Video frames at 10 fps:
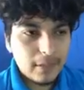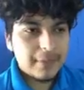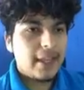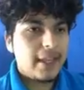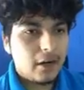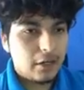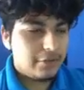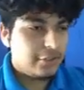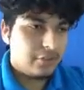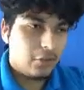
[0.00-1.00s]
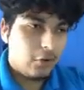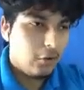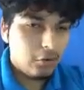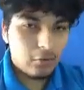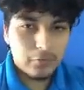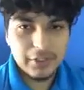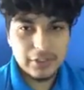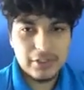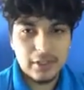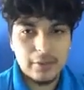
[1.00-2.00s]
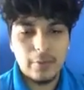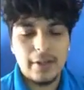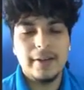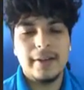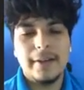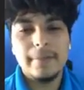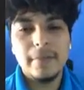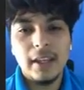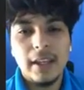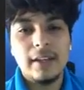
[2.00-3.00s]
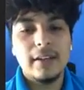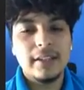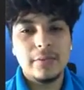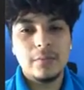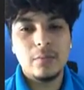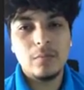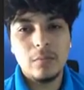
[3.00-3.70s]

that are just all over the shell and whatnot. And it's